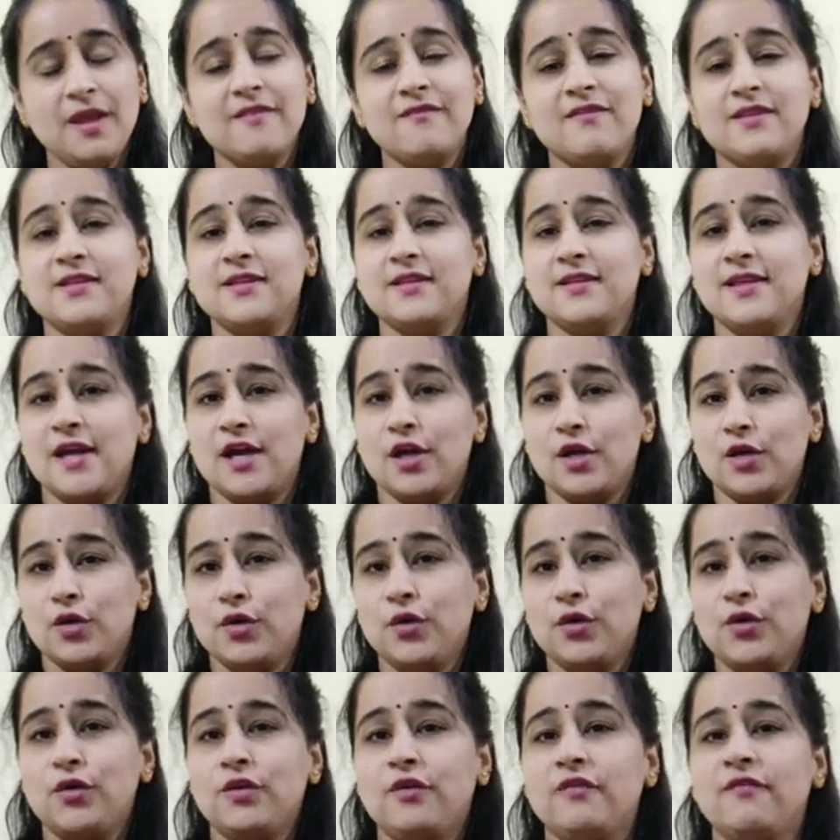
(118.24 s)
whether they are
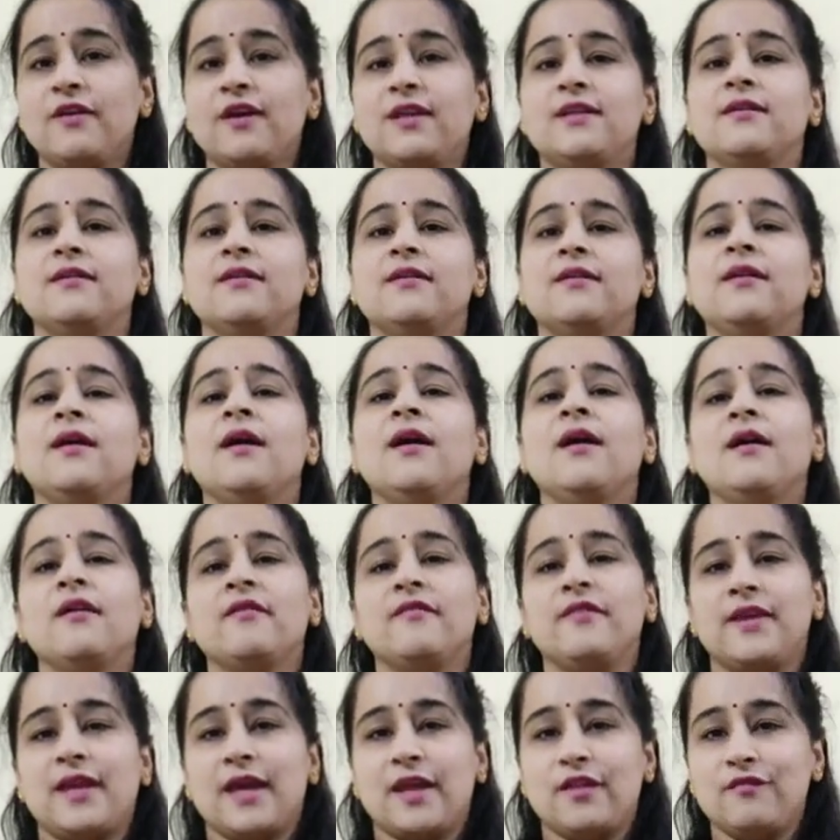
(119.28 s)
good, whether
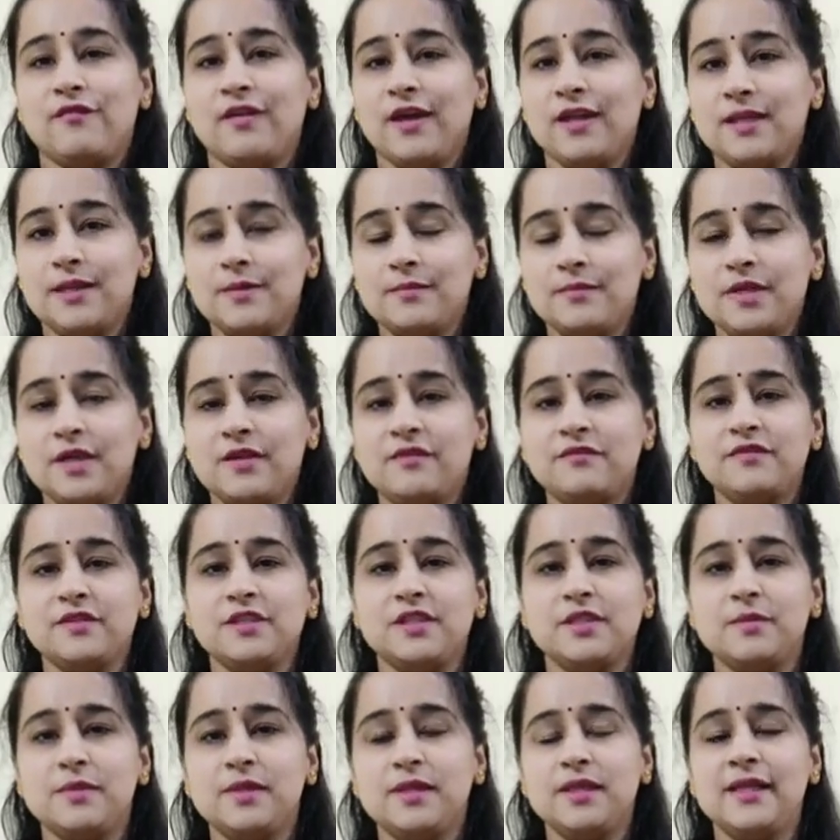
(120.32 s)
we can wear them
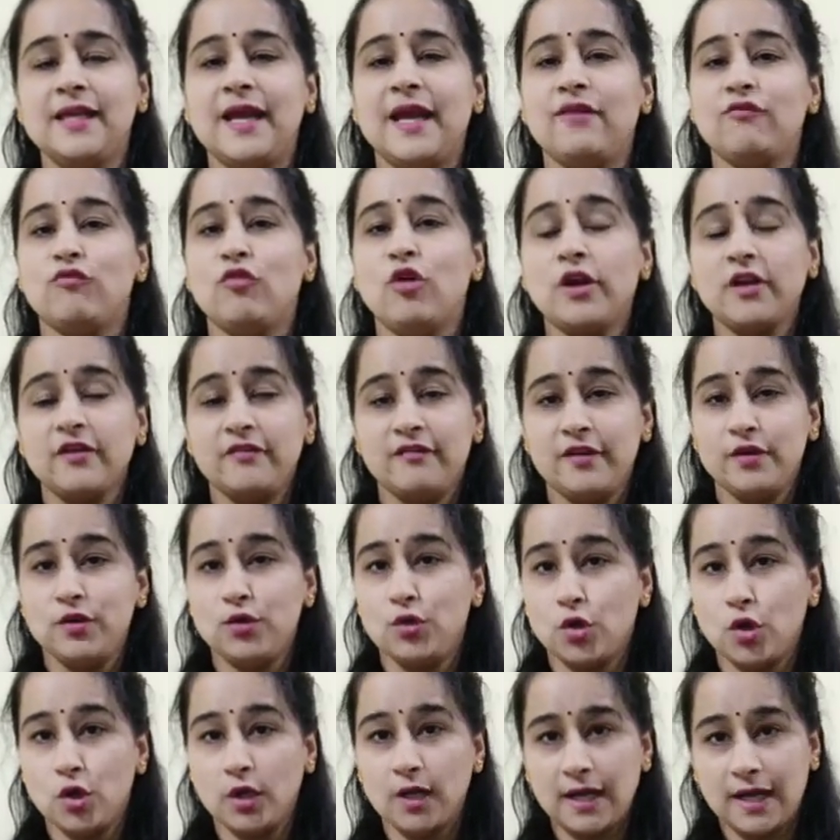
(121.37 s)
comfortably, and what if we do
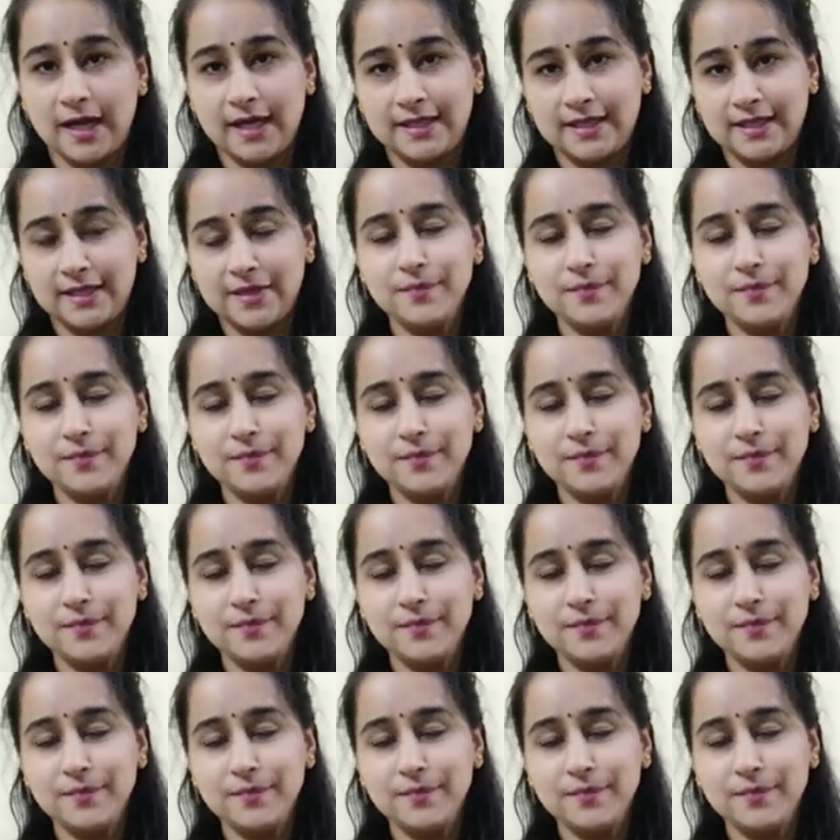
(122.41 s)
not like